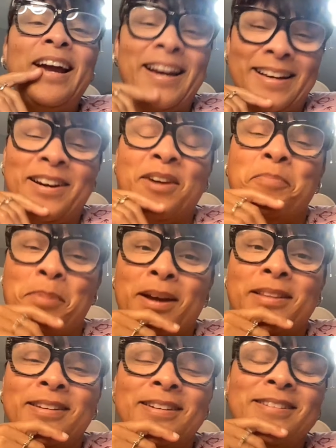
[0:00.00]
and her
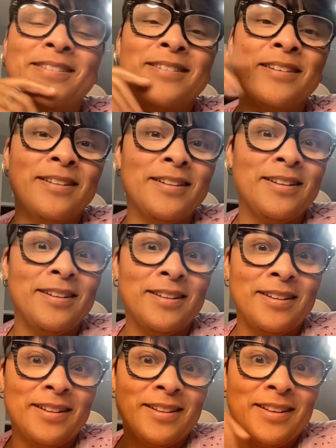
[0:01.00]
brothers
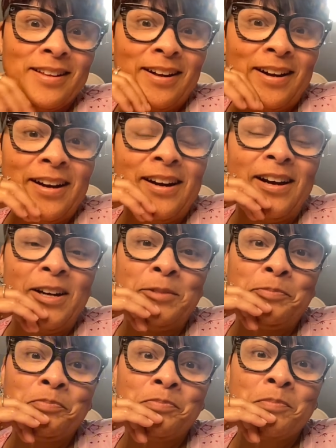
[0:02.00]
um,